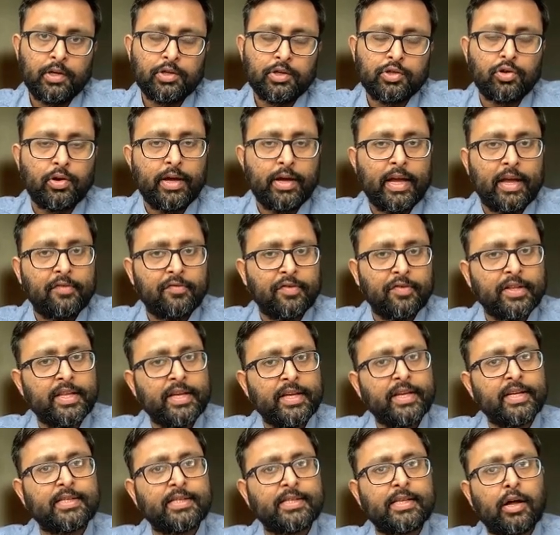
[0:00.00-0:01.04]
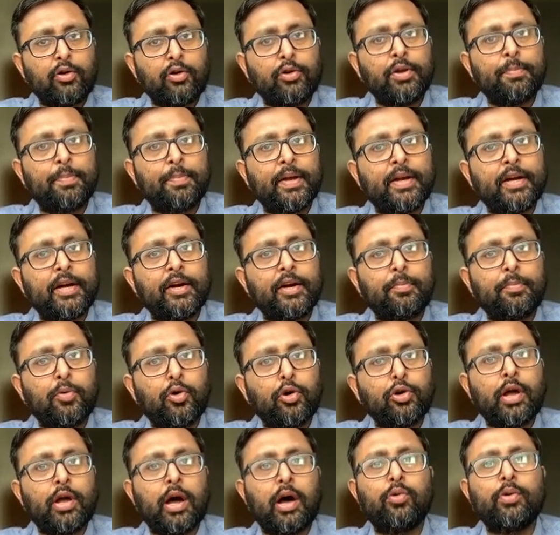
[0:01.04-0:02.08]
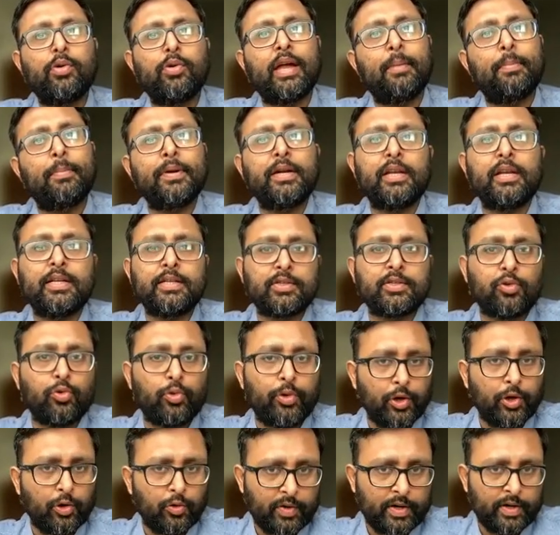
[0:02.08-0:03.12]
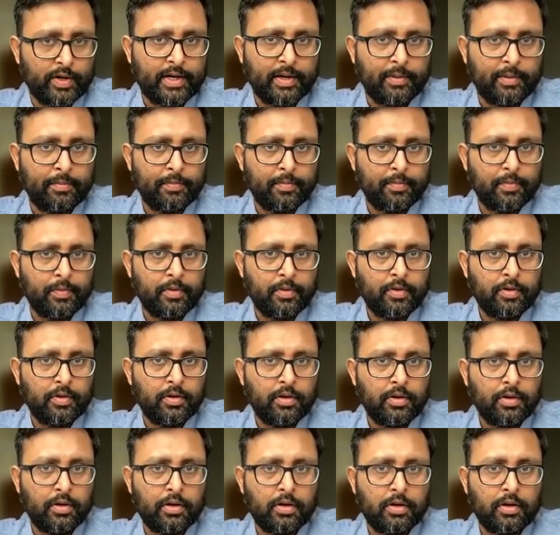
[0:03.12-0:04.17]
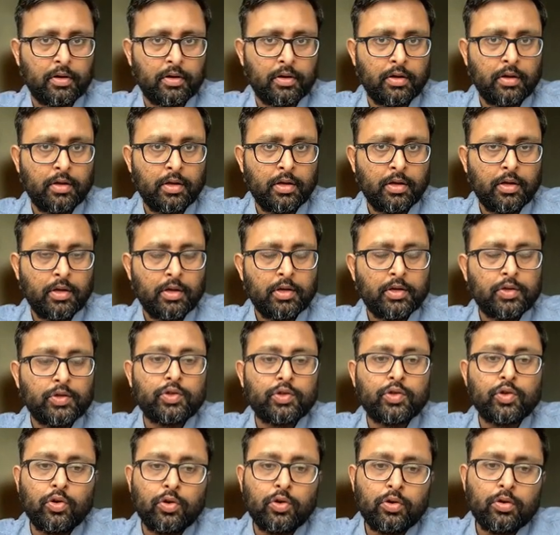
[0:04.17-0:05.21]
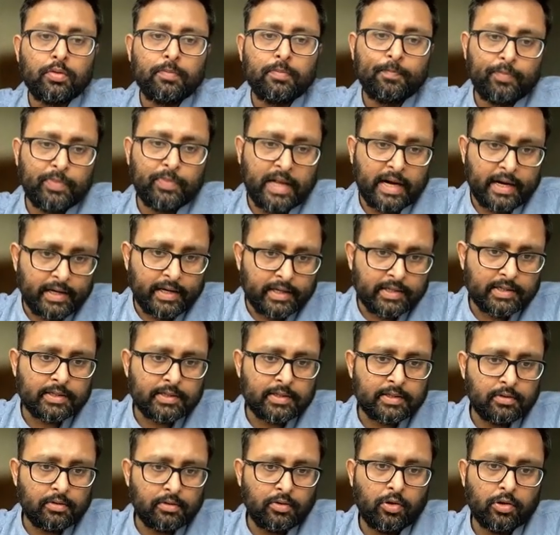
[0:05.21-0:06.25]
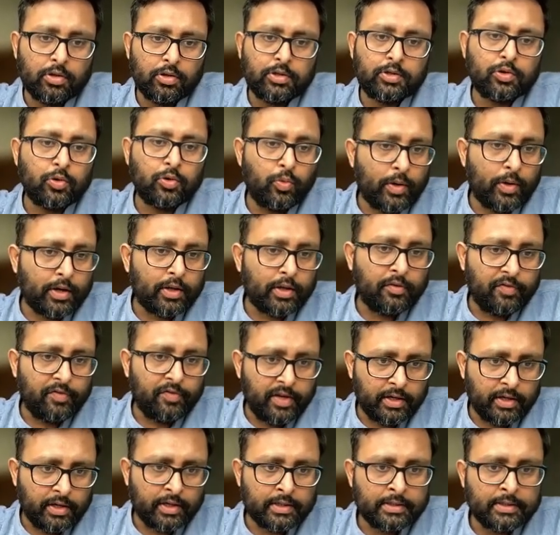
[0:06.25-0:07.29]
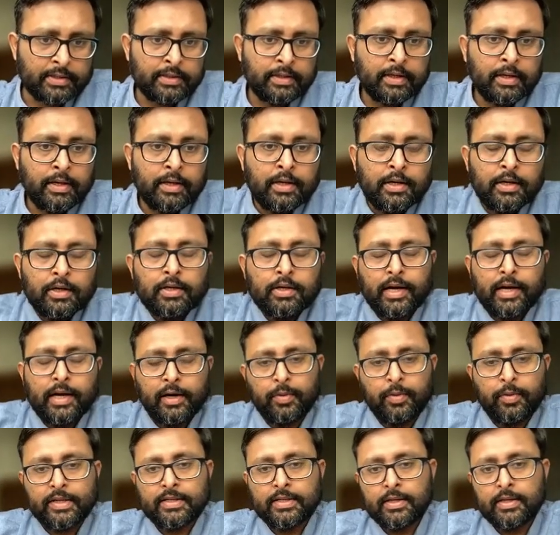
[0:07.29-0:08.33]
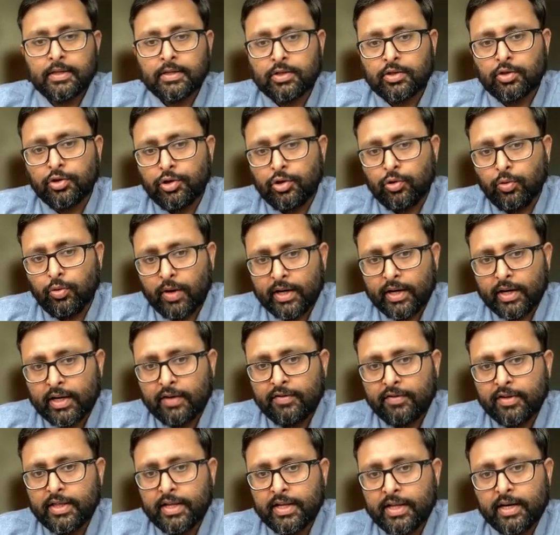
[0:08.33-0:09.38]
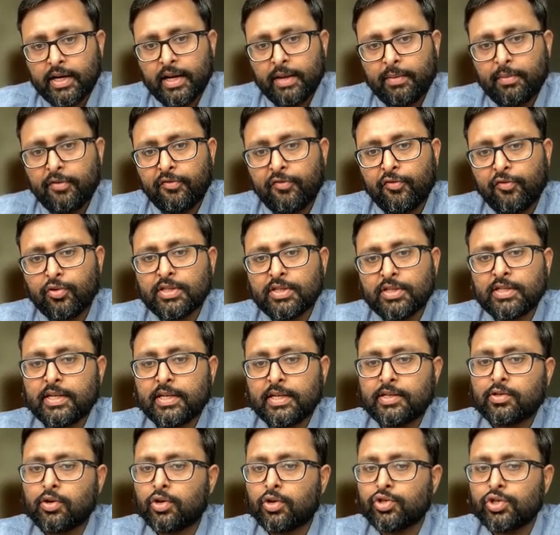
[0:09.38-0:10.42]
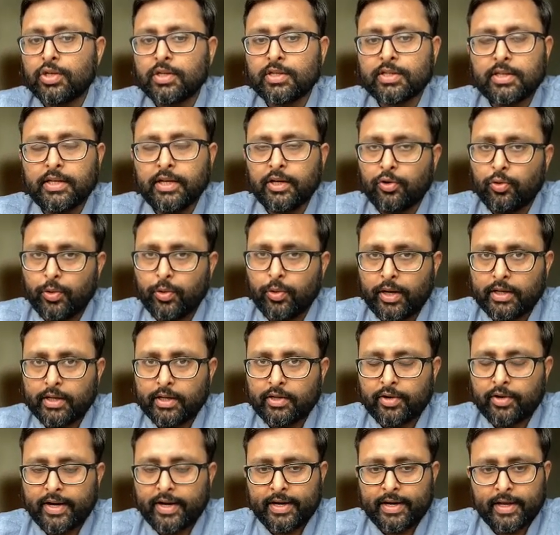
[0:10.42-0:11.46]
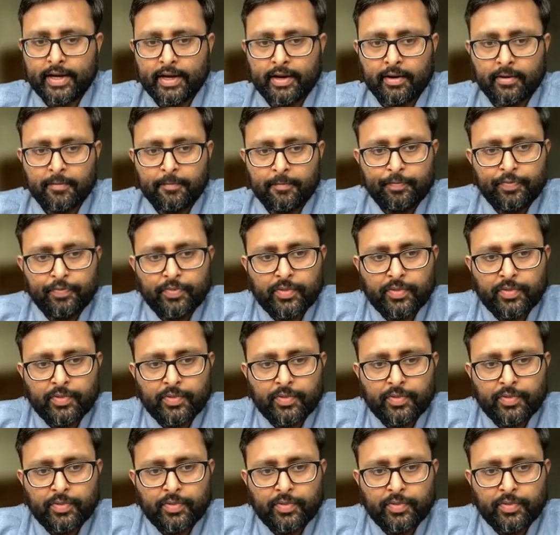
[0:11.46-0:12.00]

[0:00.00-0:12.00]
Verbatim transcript: So everything is now dependent upon how capital is growing over time. Uh, so that is also one of the weakness. Anyways, so you are given that labor force is exogenously growing at the rate n.